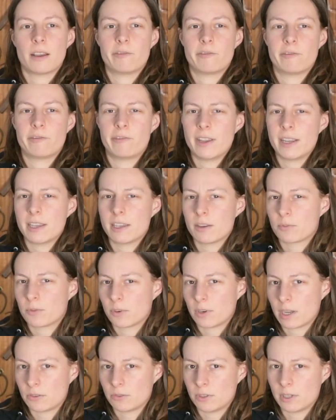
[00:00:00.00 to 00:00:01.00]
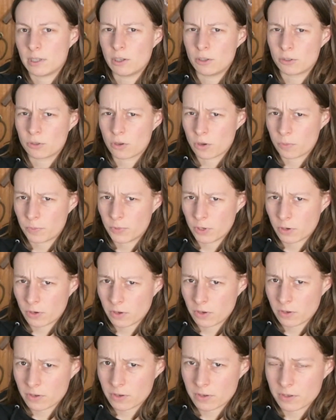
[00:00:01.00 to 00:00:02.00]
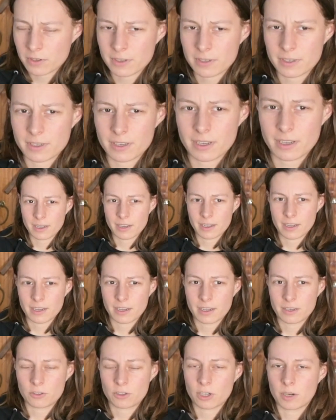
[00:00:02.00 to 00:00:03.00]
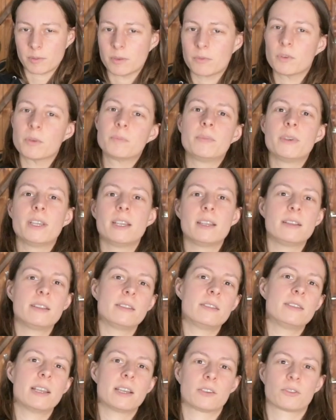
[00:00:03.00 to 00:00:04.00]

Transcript: think you pronounce it the Skorpion. In German would be der